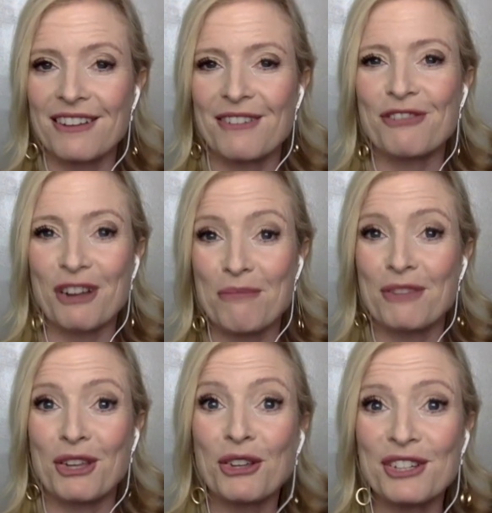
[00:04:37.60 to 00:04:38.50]
from
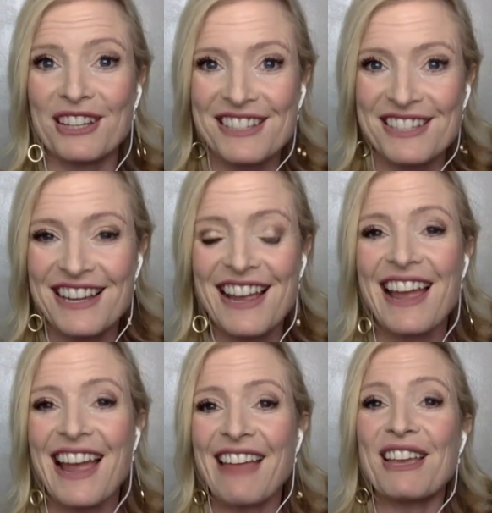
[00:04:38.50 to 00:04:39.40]
the goodness
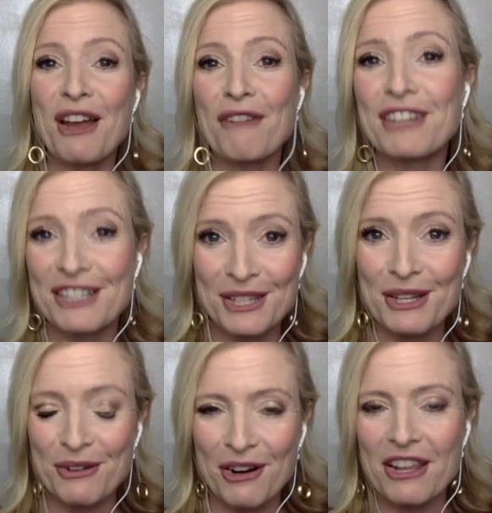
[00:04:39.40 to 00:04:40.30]
and the enoughness that
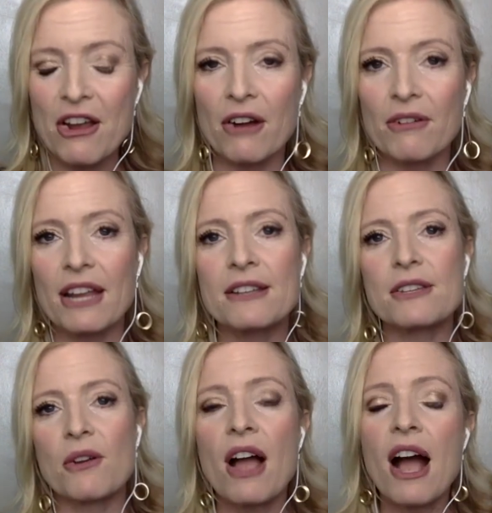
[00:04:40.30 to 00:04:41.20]
you already are, right?
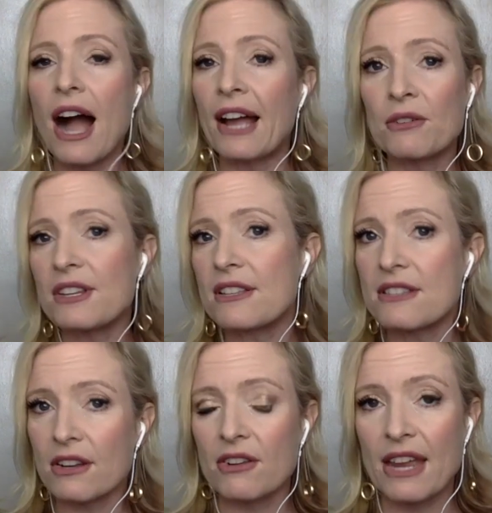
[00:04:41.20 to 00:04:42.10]
So I don't
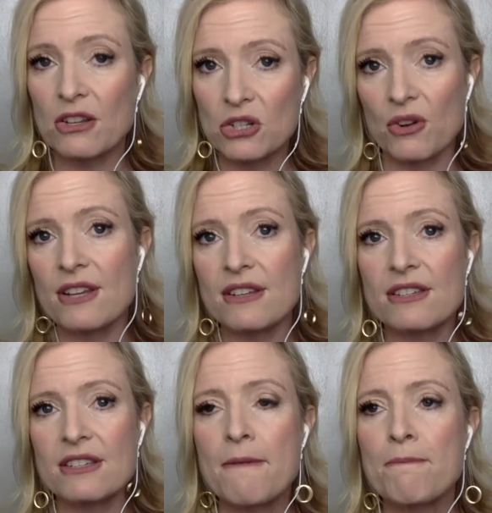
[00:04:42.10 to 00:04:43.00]
consider that
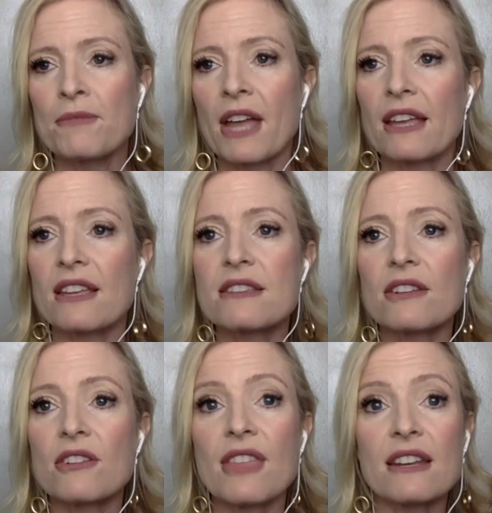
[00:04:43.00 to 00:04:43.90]
choice. I
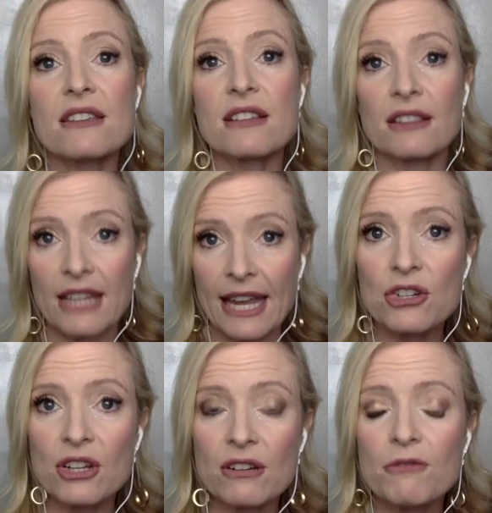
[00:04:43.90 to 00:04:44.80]
consider that a
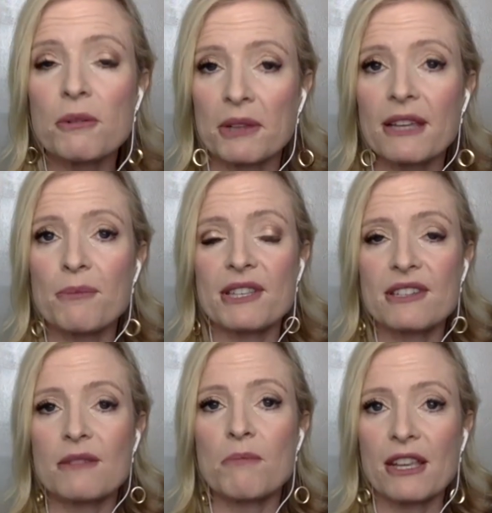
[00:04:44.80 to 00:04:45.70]
selection from a
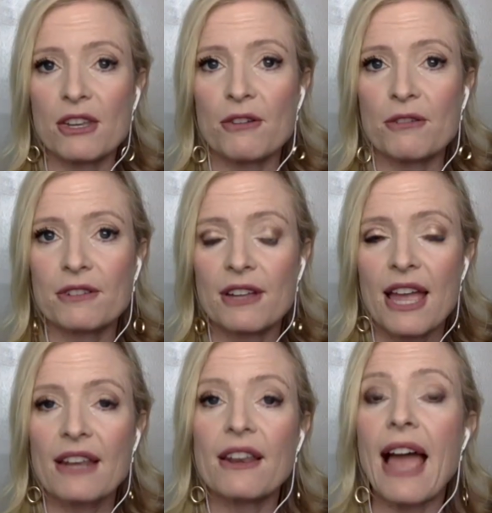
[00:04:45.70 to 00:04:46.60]
limited menu,
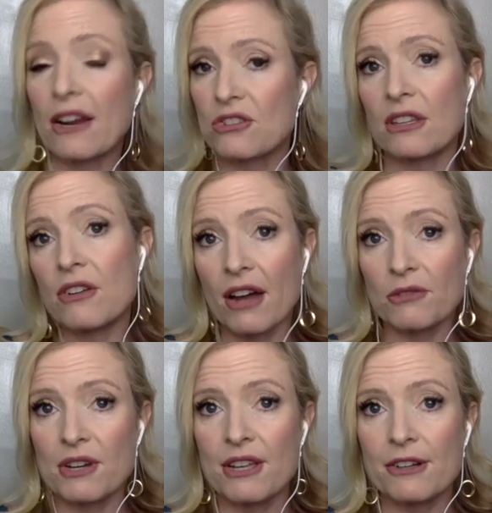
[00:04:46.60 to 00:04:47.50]
and actually not
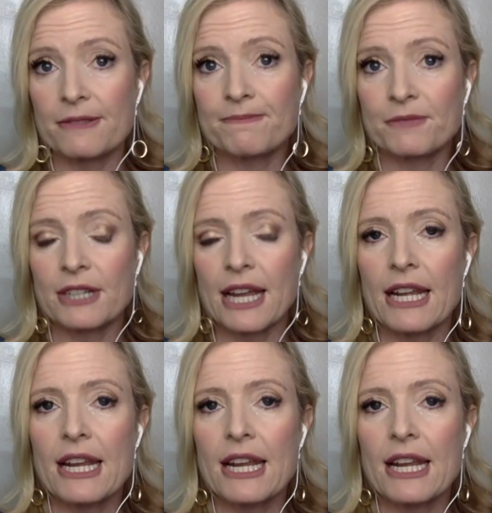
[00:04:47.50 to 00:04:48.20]
real, right?